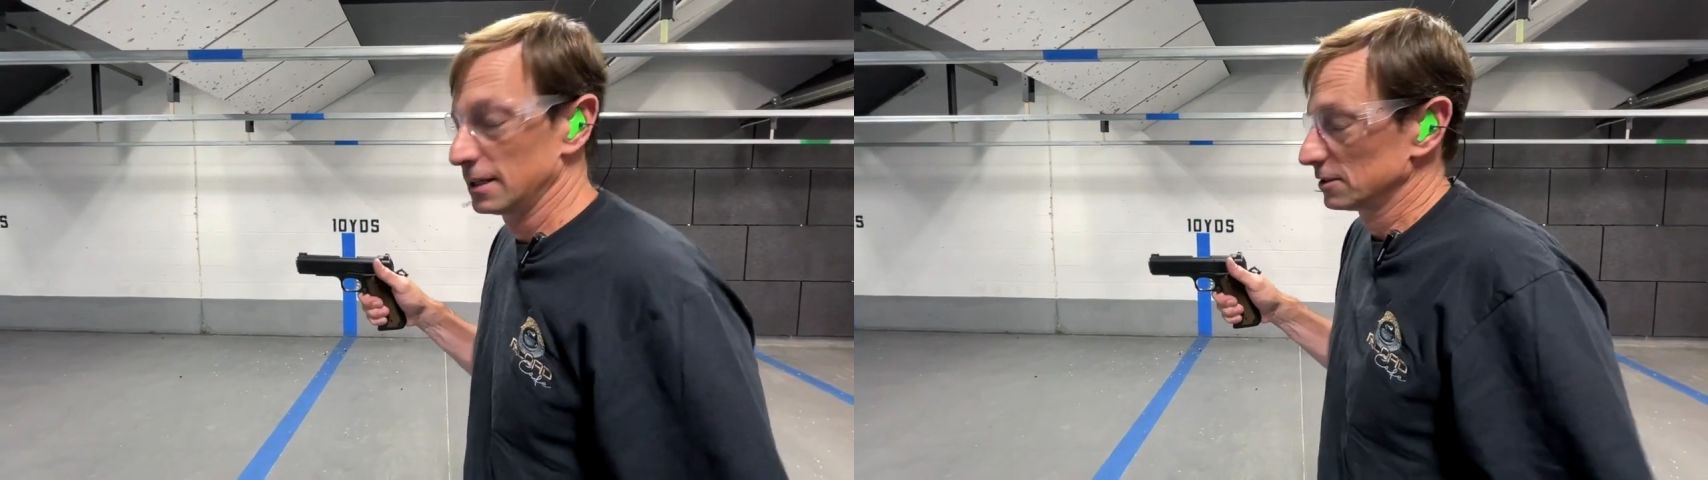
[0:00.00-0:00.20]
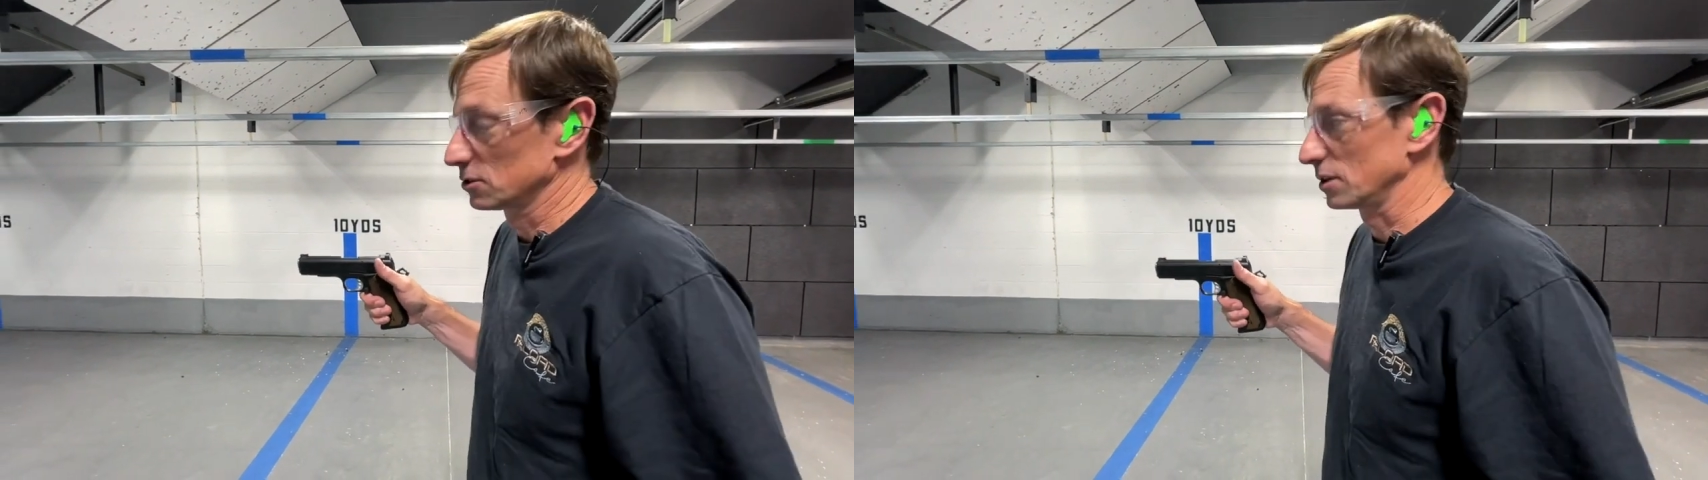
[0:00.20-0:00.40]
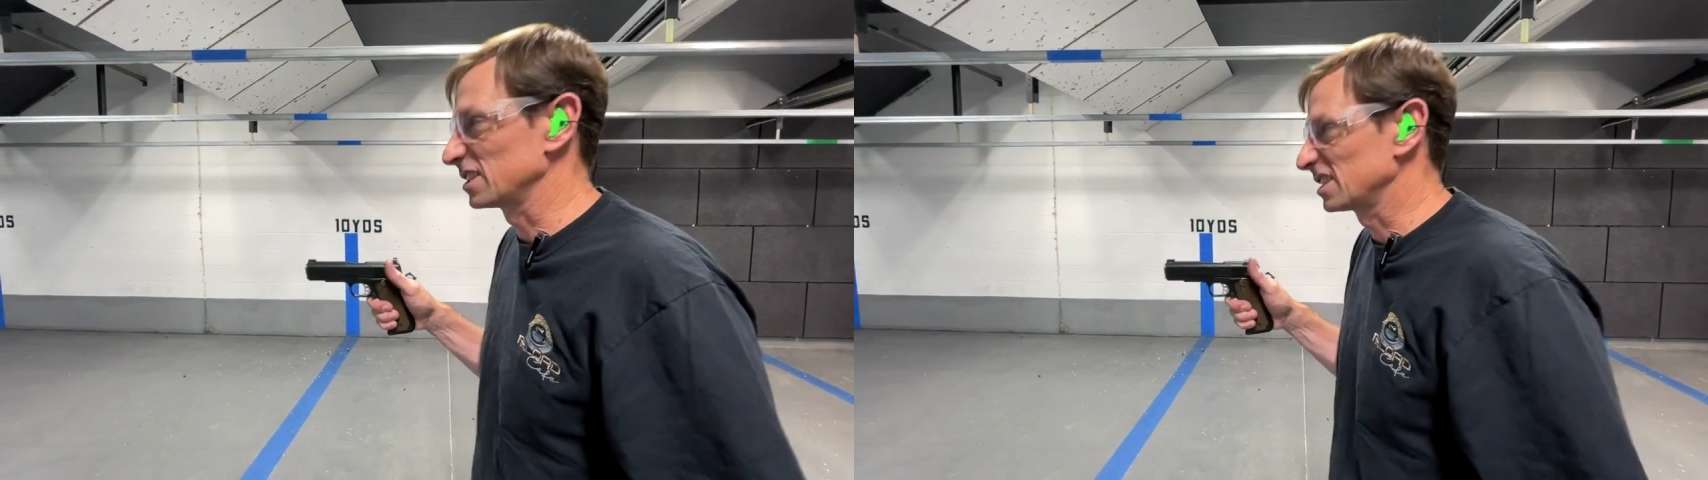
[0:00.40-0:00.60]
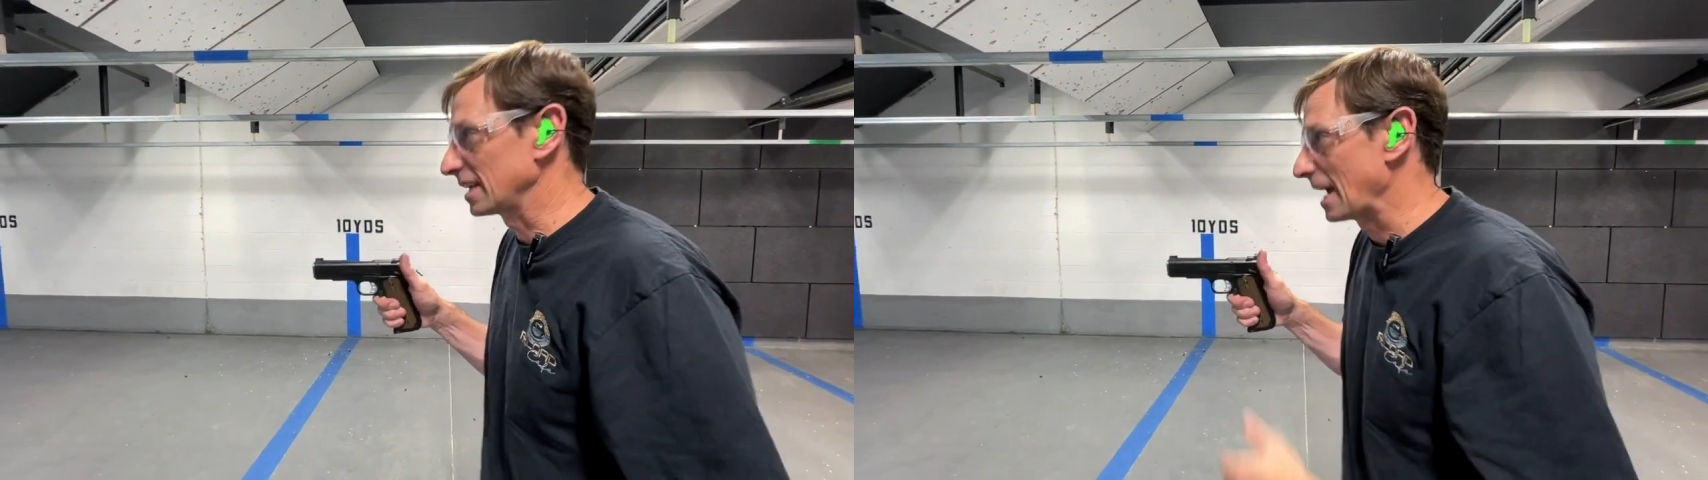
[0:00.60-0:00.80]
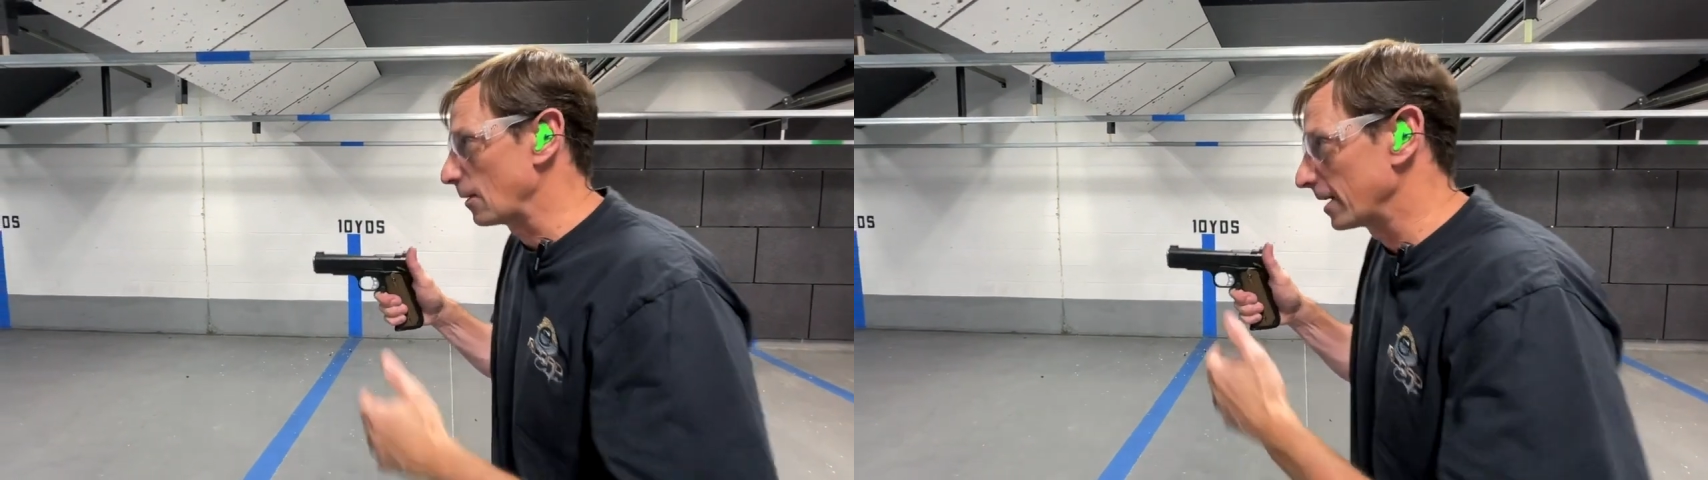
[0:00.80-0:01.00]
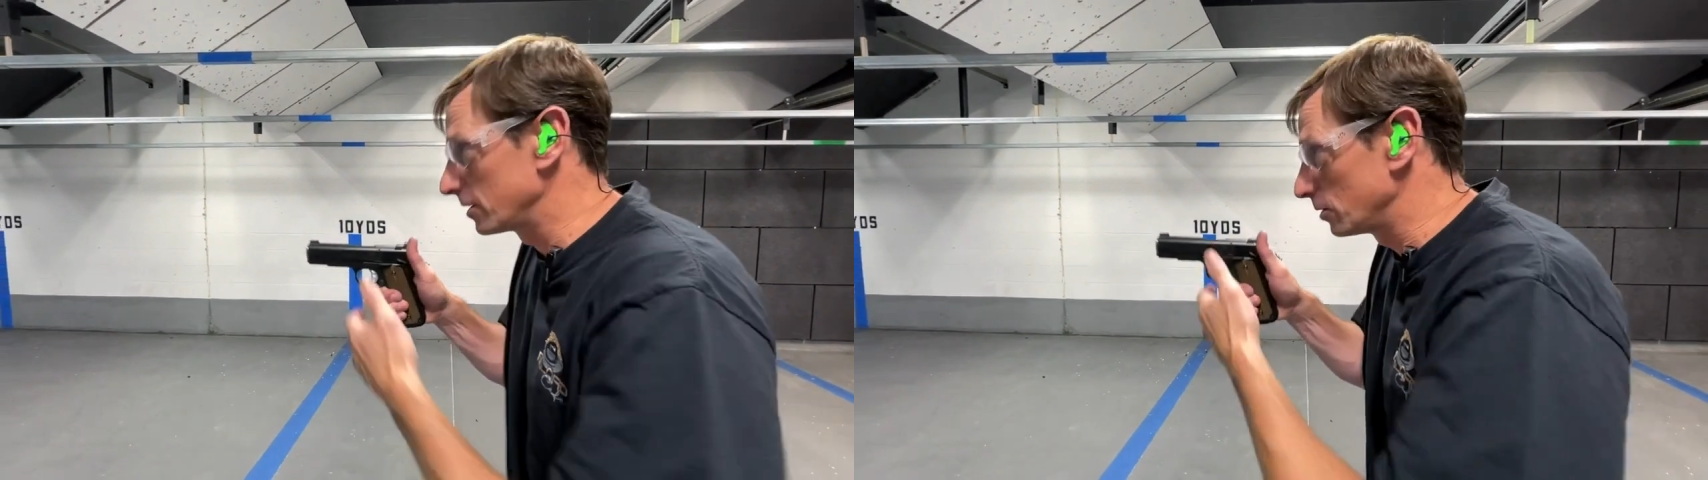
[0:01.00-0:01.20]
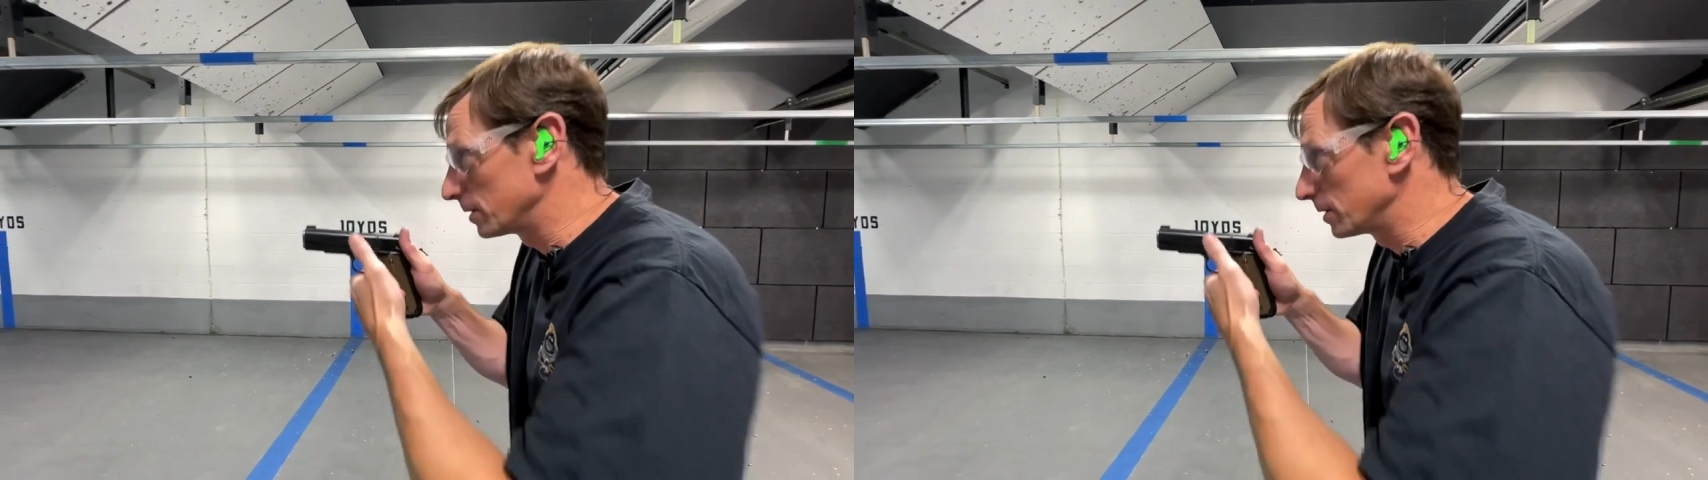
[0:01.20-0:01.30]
So let's see how I do